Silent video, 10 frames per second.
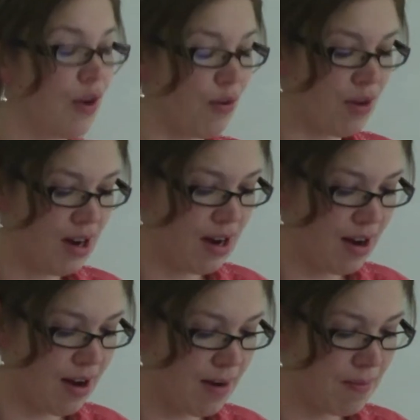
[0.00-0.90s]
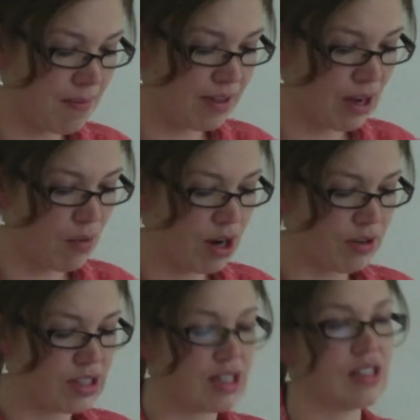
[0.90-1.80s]
know, that
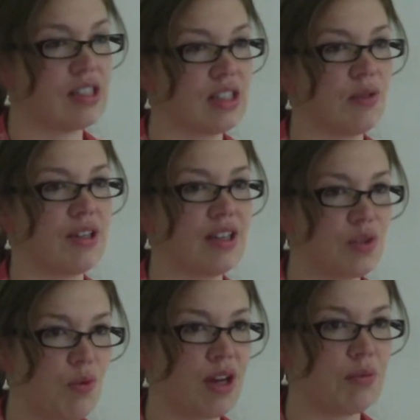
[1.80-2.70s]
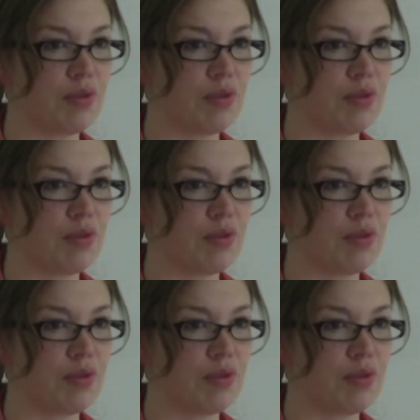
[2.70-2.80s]
wineries need to deal with as wine